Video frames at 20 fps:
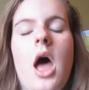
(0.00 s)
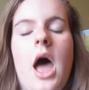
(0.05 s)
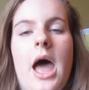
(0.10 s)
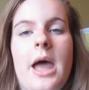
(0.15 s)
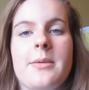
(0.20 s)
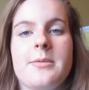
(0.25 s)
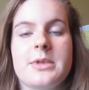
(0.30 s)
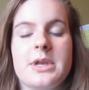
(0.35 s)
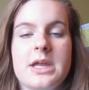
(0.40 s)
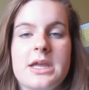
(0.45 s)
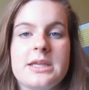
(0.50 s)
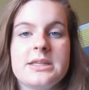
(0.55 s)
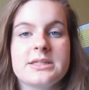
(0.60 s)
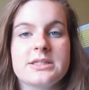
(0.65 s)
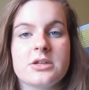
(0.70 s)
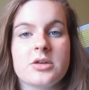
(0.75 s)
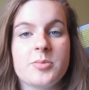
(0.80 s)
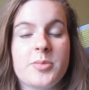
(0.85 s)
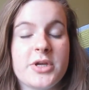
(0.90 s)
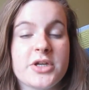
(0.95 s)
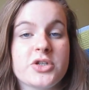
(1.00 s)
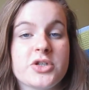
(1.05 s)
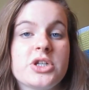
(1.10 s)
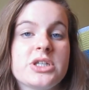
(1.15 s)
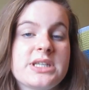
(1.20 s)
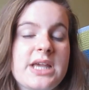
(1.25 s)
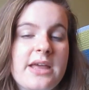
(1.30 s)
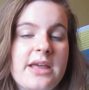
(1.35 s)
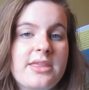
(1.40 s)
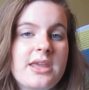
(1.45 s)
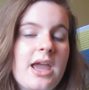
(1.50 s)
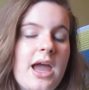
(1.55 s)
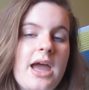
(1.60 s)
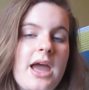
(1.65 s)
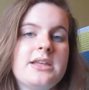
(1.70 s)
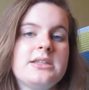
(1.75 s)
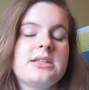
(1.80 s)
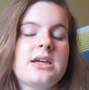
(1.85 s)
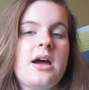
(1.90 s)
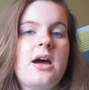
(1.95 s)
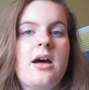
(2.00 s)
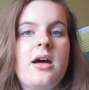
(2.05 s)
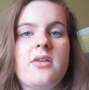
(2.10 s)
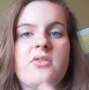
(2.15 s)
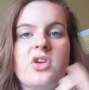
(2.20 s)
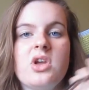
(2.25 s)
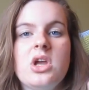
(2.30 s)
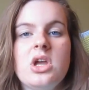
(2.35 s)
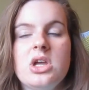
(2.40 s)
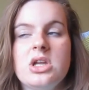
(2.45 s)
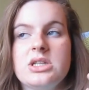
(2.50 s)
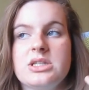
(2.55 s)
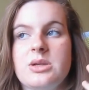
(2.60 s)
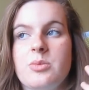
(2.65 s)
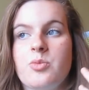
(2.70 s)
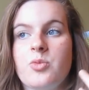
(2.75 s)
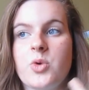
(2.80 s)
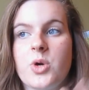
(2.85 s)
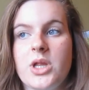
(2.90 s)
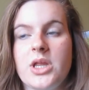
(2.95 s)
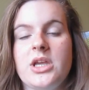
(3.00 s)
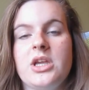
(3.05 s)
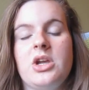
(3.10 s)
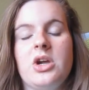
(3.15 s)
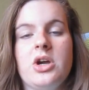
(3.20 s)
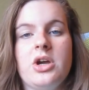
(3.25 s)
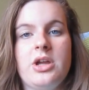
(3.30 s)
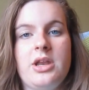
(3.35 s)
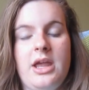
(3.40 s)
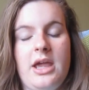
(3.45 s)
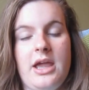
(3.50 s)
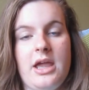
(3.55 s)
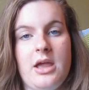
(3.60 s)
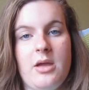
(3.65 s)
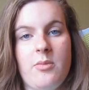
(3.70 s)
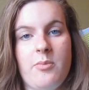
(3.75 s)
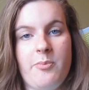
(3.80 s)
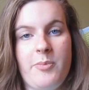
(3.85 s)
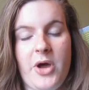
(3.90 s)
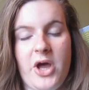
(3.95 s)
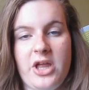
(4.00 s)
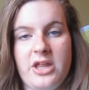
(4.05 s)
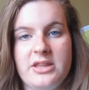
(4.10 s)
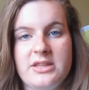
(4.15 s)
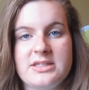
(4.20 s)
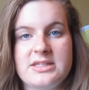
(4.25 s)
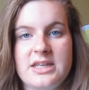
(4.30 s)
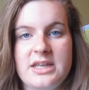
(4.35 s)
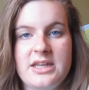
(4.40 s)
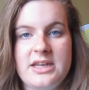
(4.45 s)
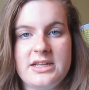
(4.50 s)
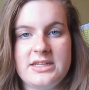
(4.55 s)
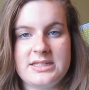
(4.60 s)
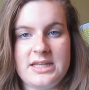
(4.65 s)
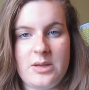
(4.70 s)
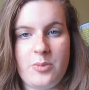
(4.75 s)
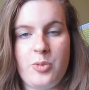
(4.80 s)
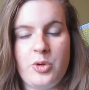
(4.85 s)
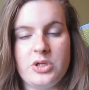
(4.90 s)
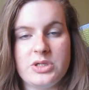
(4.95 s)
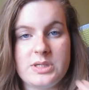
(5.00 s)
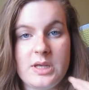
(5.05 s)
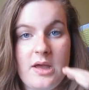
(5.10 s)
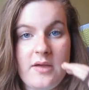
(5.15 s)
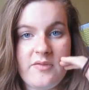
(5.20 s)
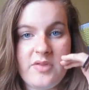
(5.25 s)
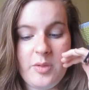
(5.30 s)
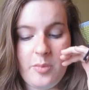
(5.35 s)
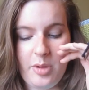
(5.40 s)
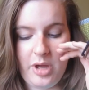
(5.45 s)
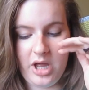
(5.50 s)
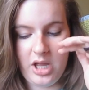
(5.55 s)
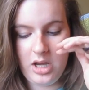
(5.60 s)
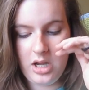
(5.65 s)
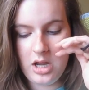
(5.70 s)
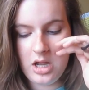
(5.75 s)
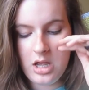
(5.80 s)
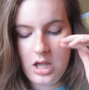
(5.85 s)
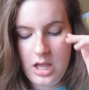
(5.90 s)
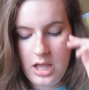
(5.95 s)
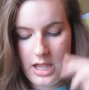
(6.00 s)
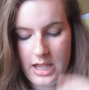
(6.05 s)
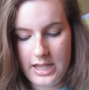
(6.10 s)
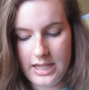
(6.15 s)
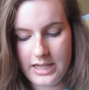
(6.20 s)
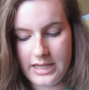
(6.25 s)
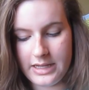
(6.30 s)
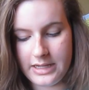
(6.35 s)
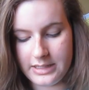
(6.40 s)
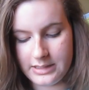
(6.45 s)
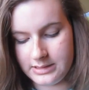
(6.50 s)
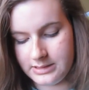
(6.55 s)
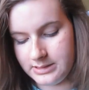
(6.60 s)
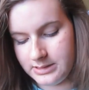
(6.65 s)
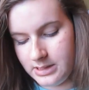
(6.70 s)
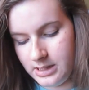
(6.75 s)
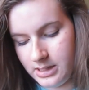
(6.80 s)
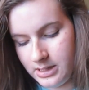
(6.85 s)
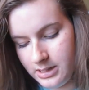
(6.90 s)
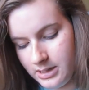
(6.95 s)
I'm going to insert pictures at the end of some really good buns and examples of the bun, and